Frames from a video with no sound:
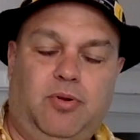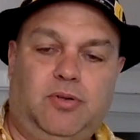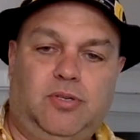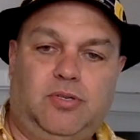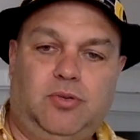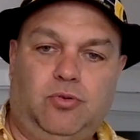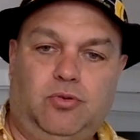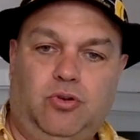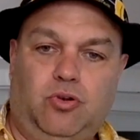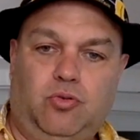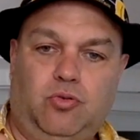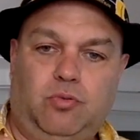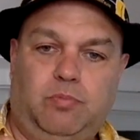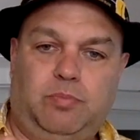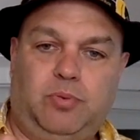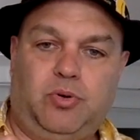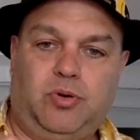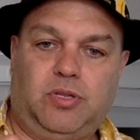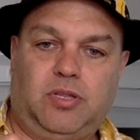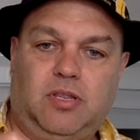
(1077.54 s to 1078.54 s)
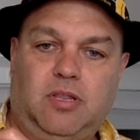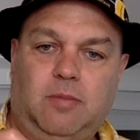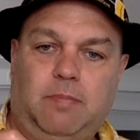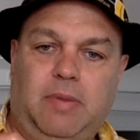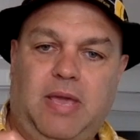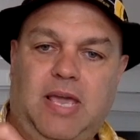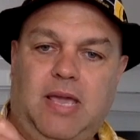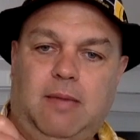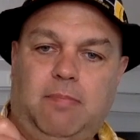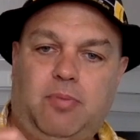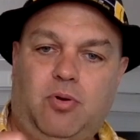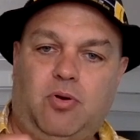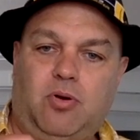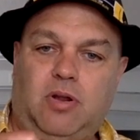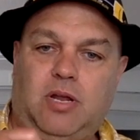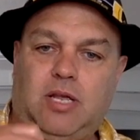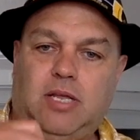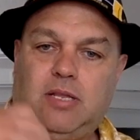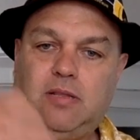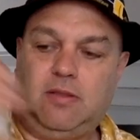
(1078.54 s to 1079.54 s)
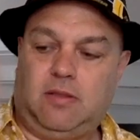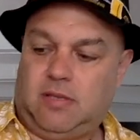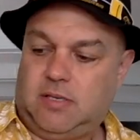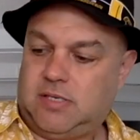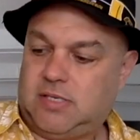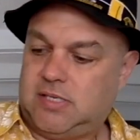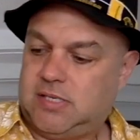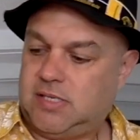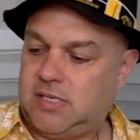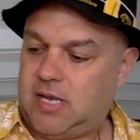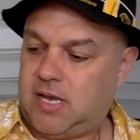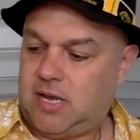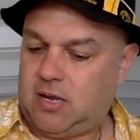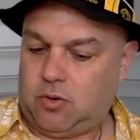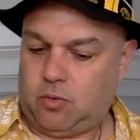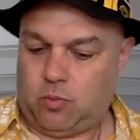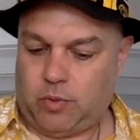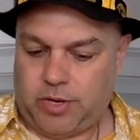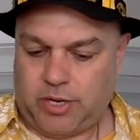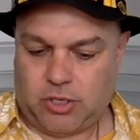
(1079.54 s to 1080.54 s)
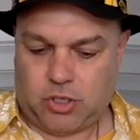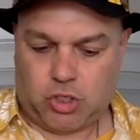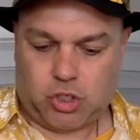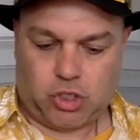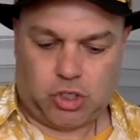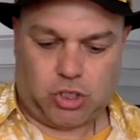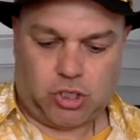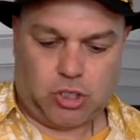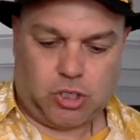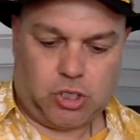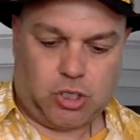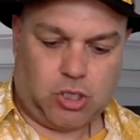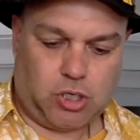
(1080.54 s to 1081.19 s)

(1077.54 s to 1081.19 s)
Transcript: so don't put the paper in the sandwich.